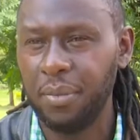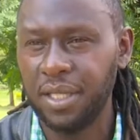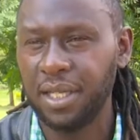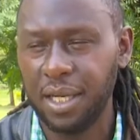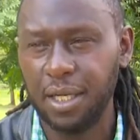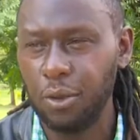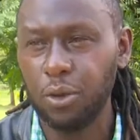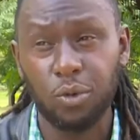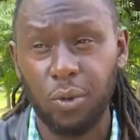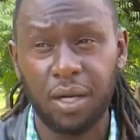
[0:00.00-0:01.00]
basically
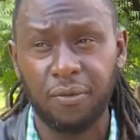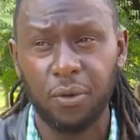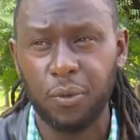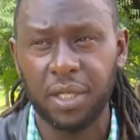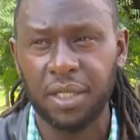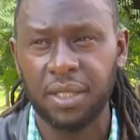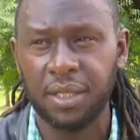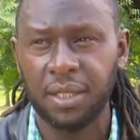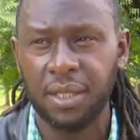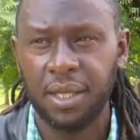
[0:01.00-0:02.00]
go to work for weeks,
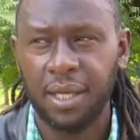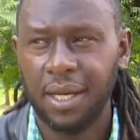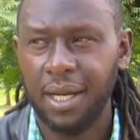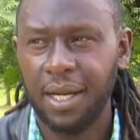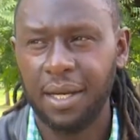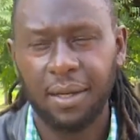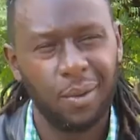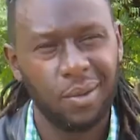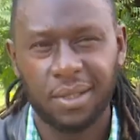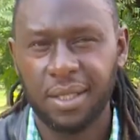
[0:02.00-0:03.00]
and
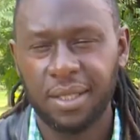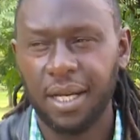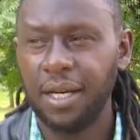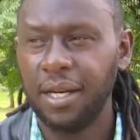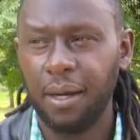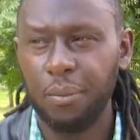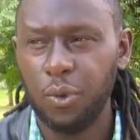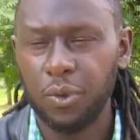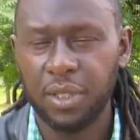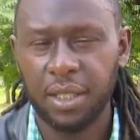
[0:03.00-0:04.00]
just ended up
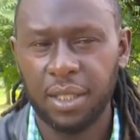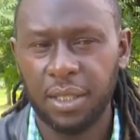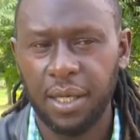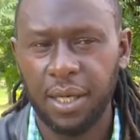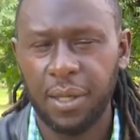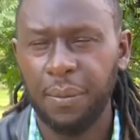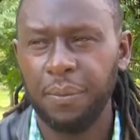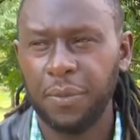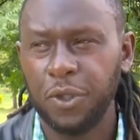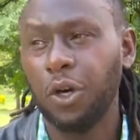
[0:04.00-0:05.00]
losing
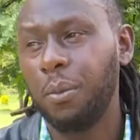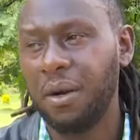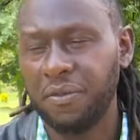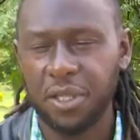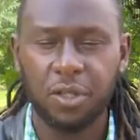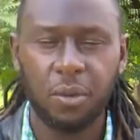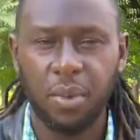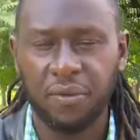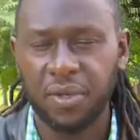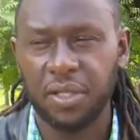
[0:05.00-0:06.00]
job after job
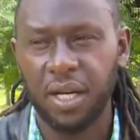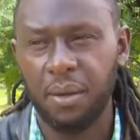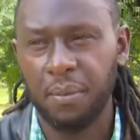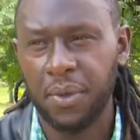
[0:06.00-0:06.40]
after job.